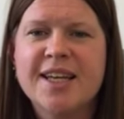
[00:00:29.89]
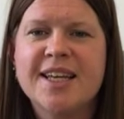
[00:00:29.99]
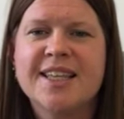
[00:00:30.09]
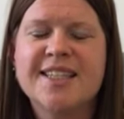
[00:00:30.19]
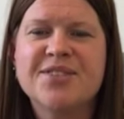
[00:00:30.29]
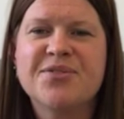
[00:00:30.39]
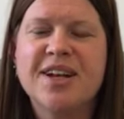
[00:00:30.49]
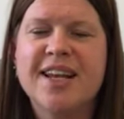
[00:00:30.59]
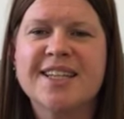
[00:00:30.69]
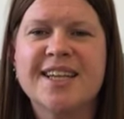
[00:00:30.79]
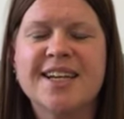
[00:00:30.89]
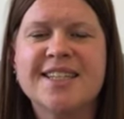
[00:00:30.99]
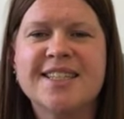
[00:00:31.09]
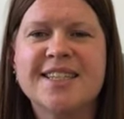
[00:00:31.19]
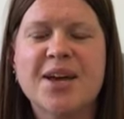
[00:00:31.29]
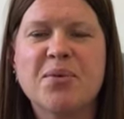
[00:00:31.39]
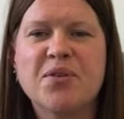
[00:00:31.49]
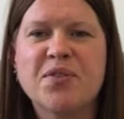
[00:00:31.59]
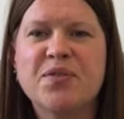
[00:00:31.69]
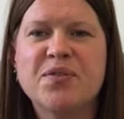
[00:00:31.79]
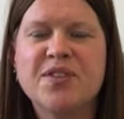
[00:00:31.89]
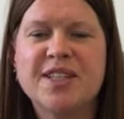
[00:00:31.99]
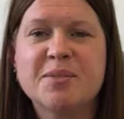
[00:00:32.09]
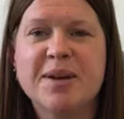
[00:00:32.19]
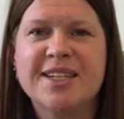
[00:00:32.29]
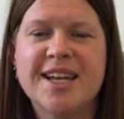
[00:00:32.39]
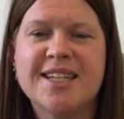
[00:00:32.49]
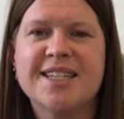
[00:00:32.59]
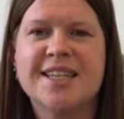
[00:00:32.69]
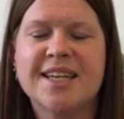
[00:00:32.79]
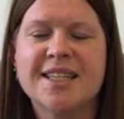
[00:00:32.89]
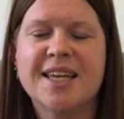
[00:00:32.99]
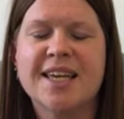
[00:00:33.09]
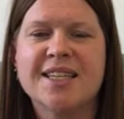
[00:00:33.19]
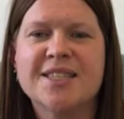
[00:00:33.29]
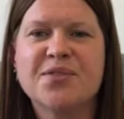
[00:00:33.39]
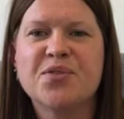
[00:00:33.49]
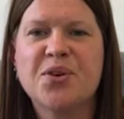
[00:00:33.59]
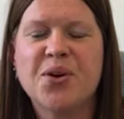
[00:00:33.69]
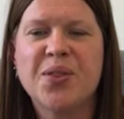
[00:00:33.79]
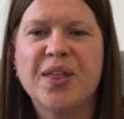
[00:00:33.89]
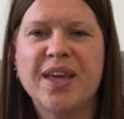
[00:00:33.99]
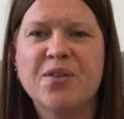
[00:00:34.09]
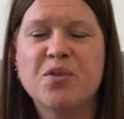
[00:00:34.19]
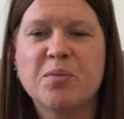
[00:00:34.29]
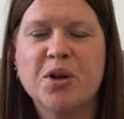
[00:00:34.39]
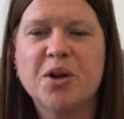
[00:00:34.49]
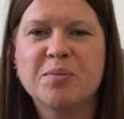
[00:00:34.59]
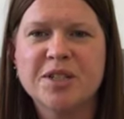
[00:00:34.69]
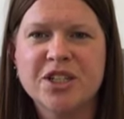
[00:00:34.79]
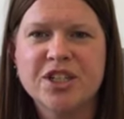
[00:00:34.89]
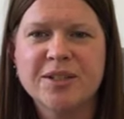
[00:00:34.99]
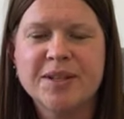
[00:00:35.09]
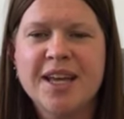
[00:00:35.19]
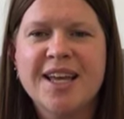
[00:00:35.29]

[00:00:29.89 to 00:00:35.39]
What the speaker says: This is really exciting to get one of the 15 spectator tickets for the football competition.